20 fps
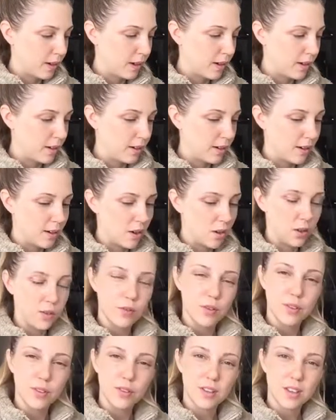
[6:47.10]
and all
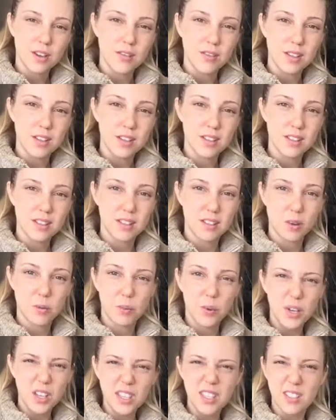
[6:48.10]
of those kind of things, they're
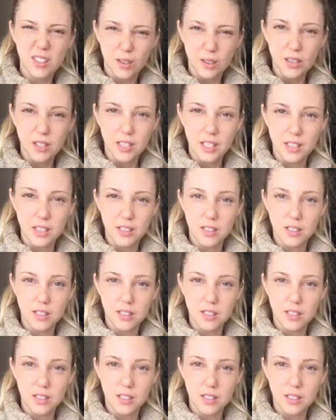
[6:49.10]
pretty salty.